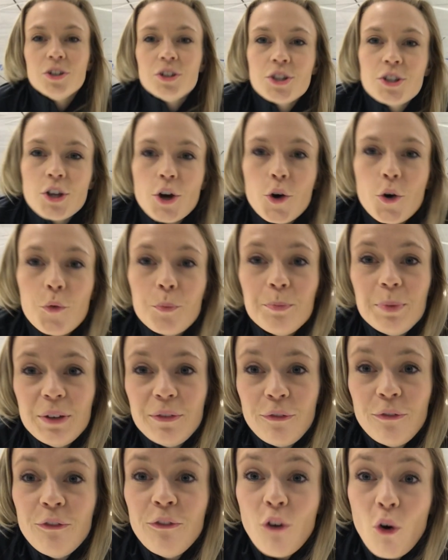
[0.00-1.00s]
So
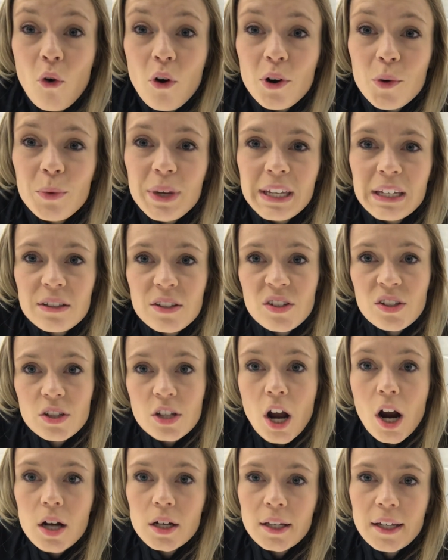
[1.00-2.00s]
before we get
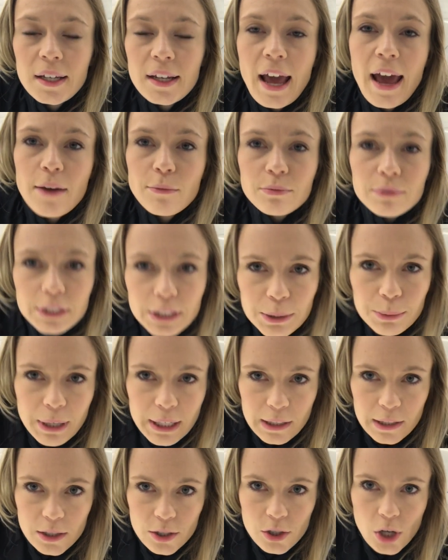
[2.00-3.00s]
started, I really
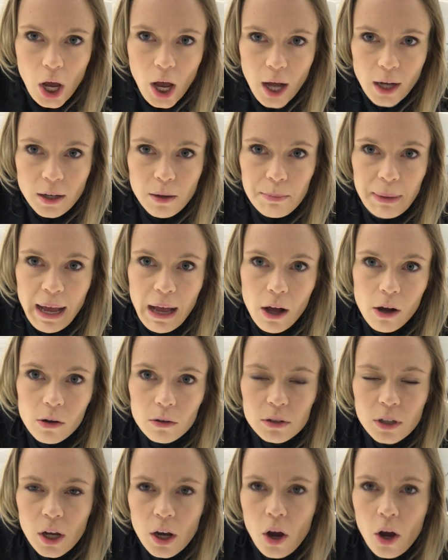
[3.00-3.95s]
wanted to talk about